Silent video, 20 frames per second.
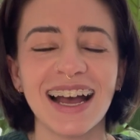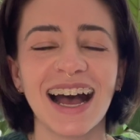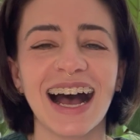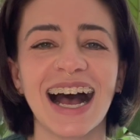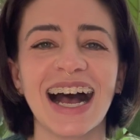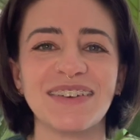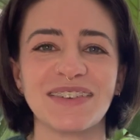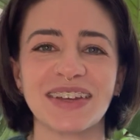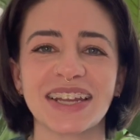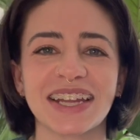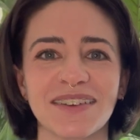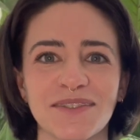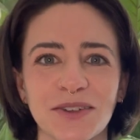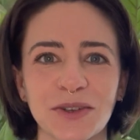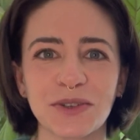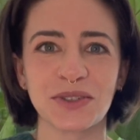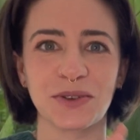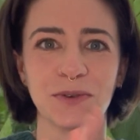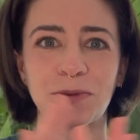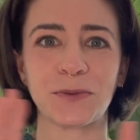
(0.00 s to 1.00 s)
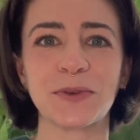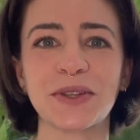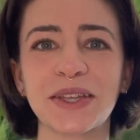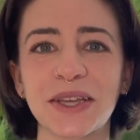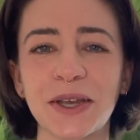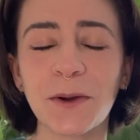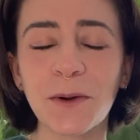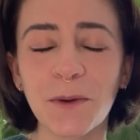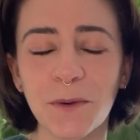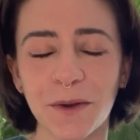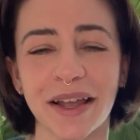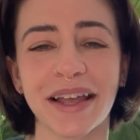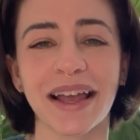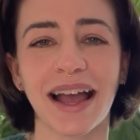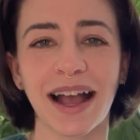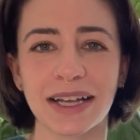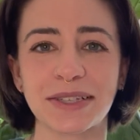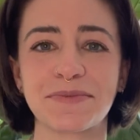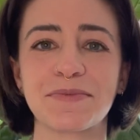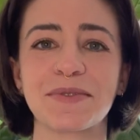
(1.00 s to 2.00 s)
I'm gonna give you just a really quick
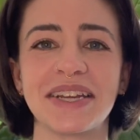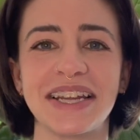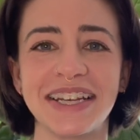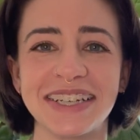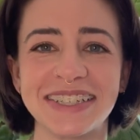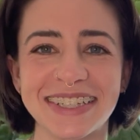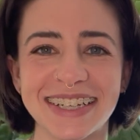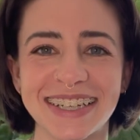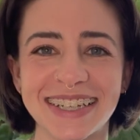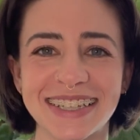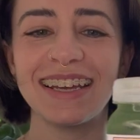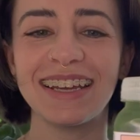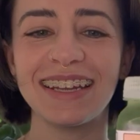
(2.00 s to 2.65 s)
explanation.